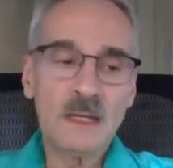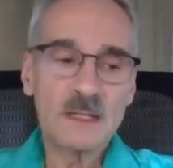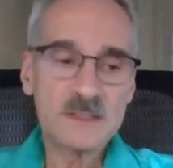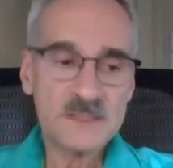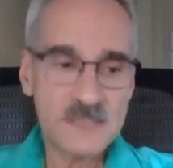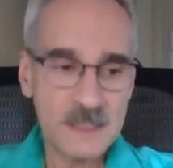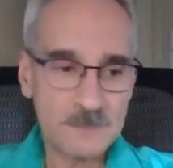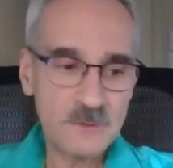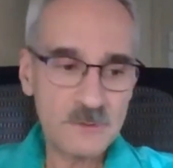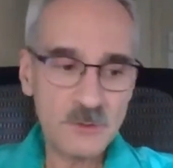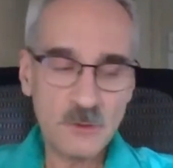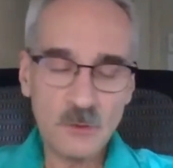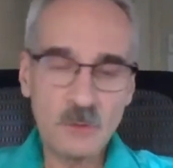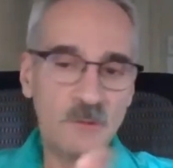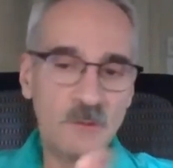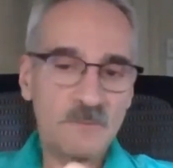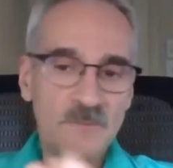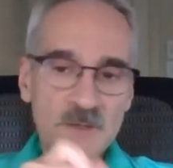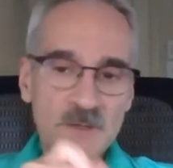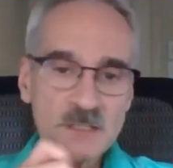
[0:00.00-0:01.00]
Step two,
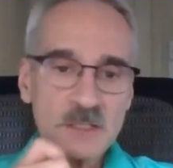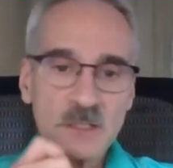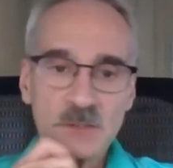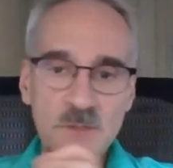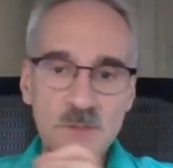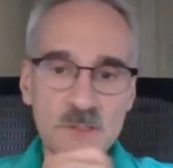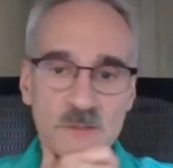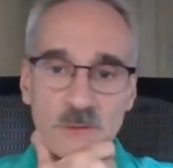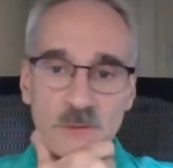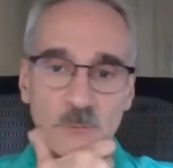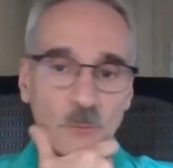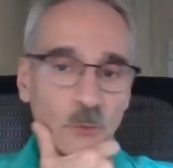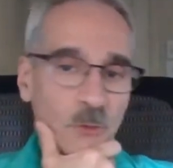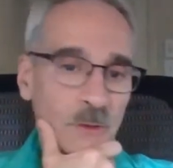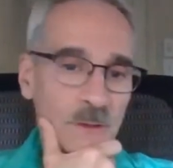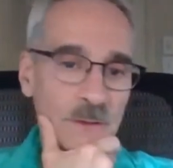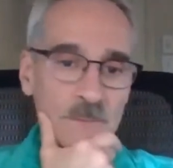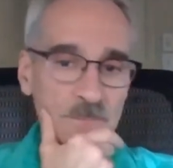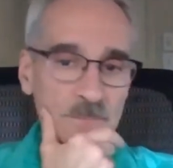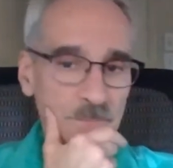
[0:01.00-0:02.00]
if it's good risk
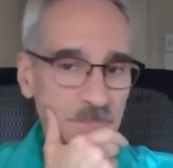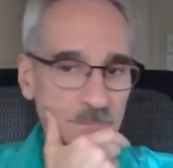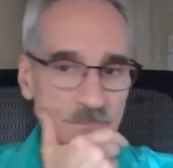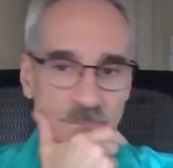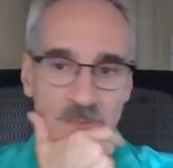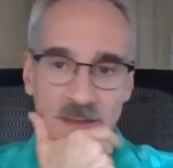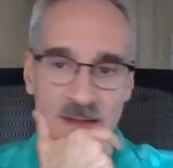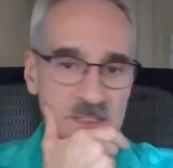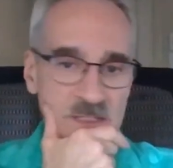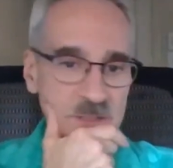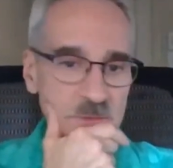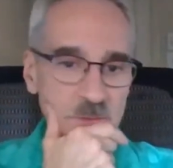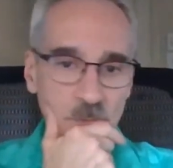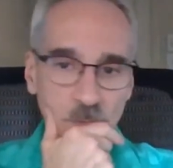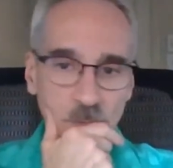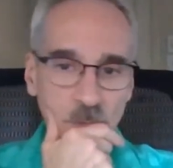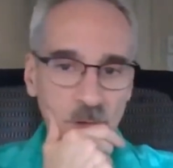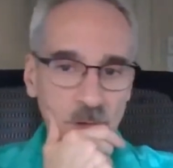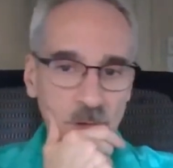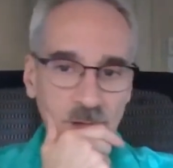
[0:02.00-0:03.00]
reward, that's
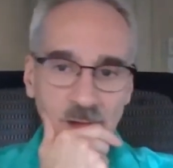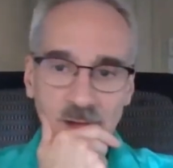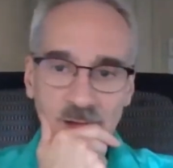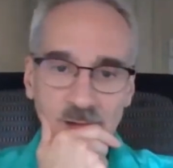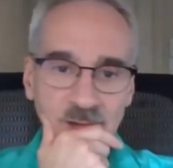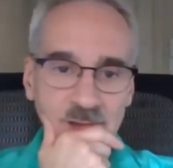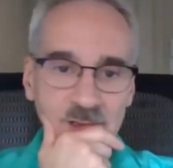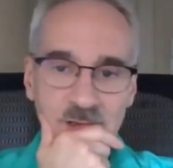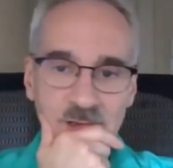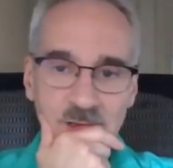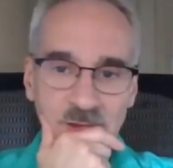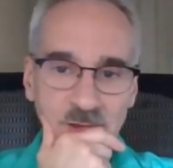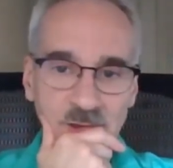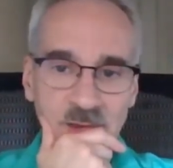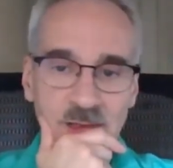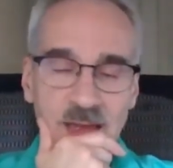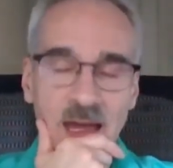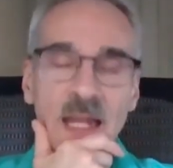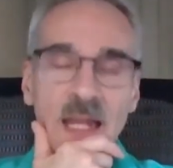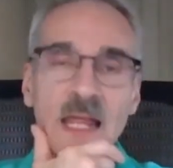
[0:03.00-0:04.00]
all I'll need to
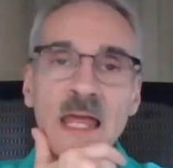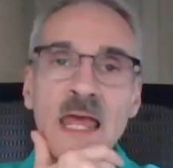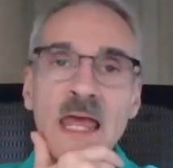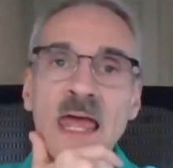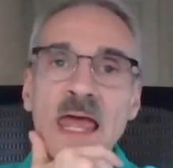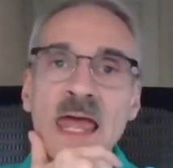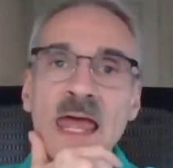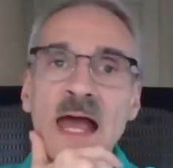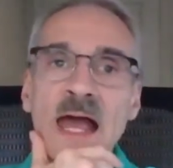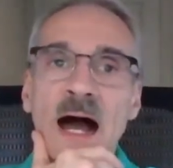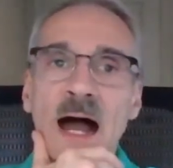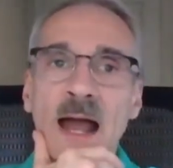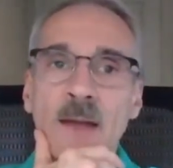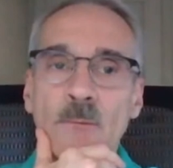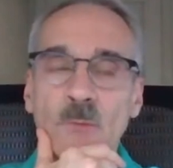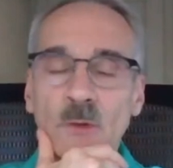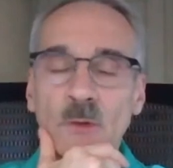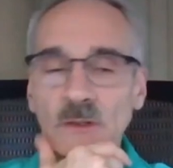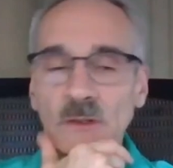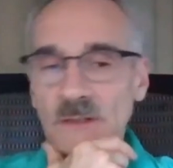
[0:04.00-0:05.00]
look at. I
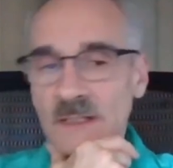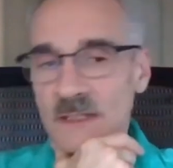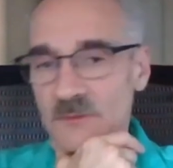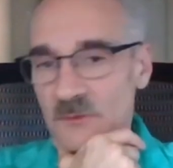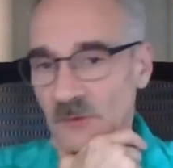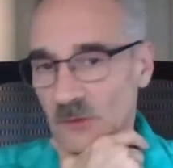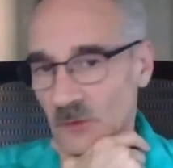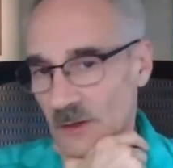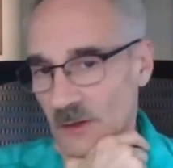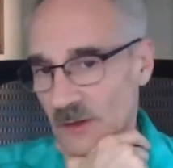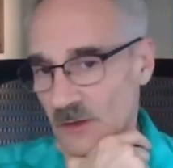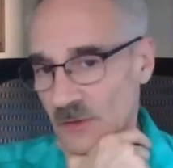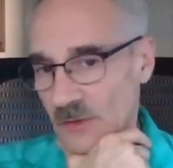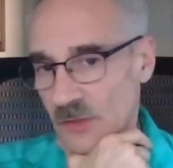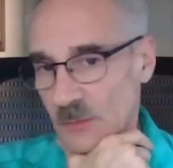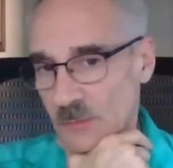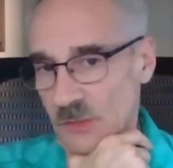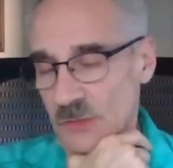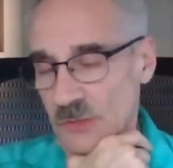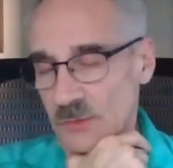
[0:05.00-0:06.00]
will look at the longer
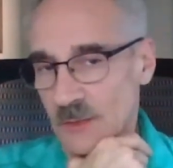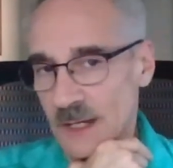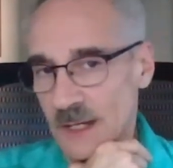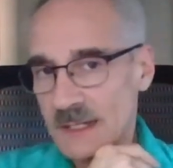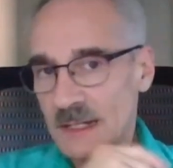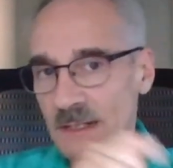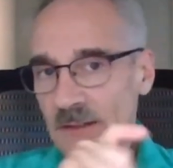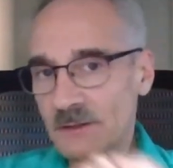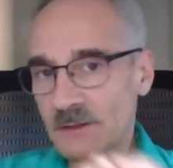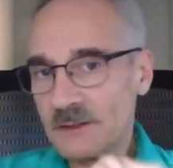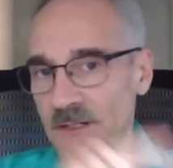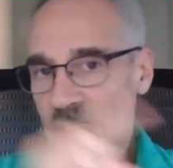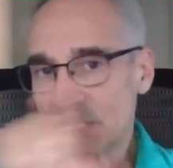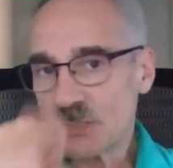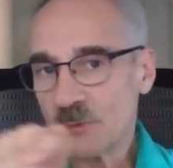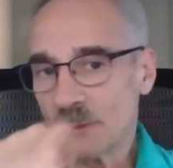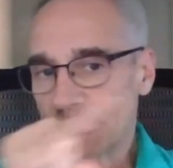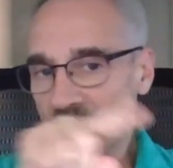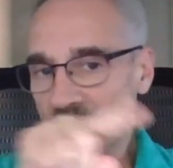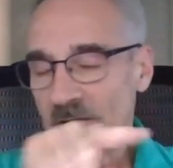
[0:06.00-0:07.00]
term trend. I look at a
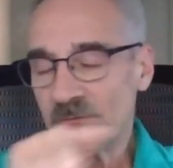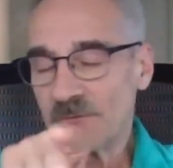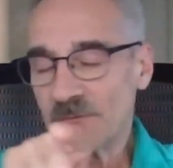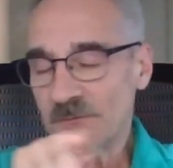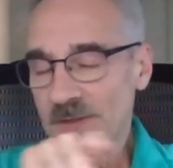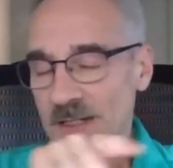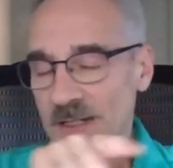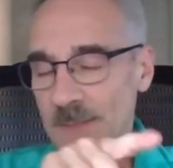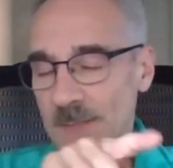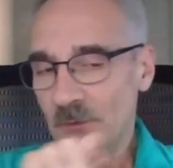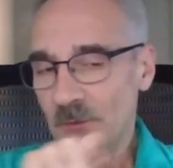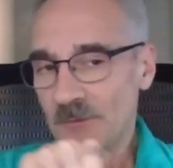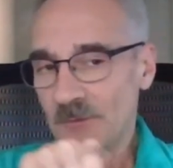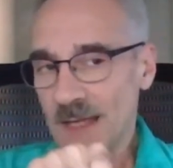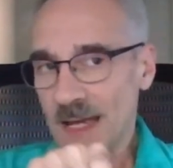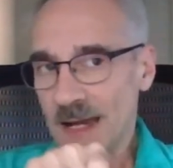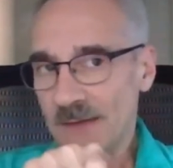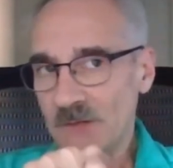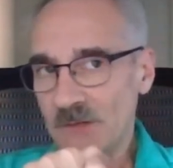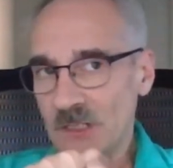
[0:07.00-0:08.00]
twenty and a fifty day
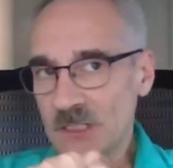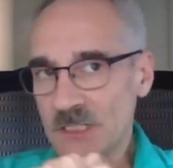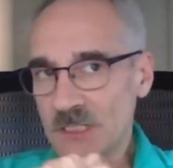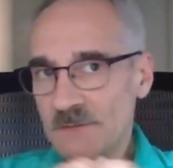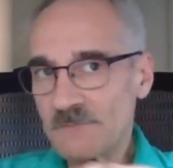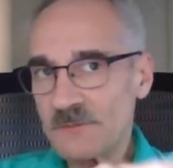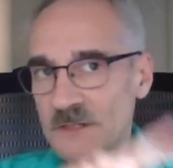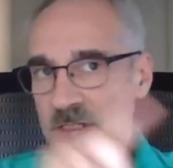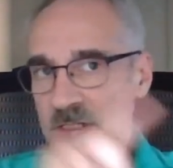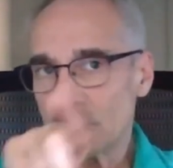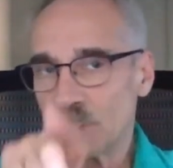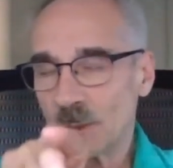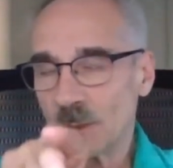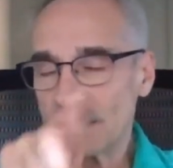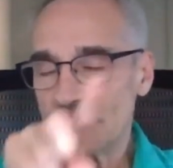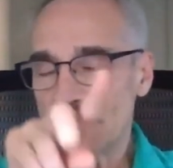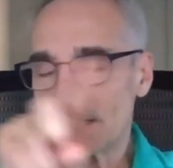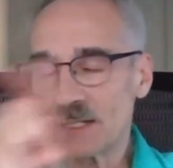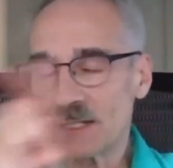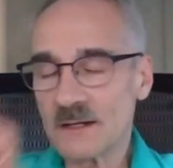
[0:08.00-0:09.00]
moving average, and if the
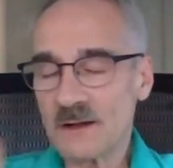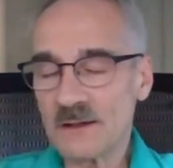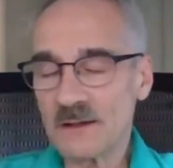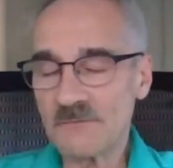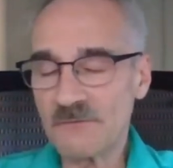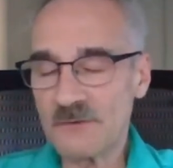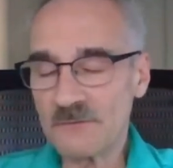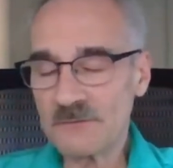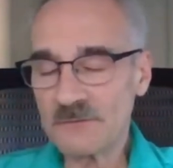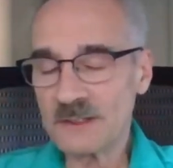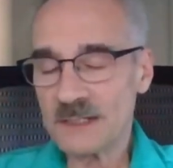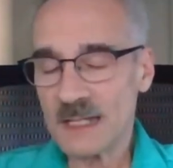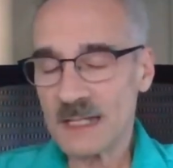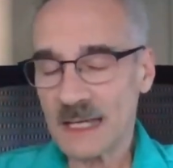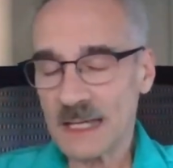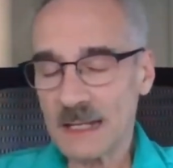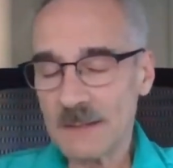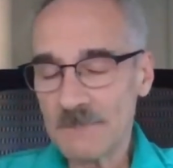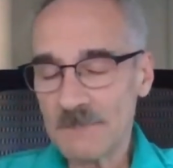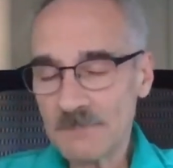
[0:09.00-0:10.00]
twenty is under the fifty day,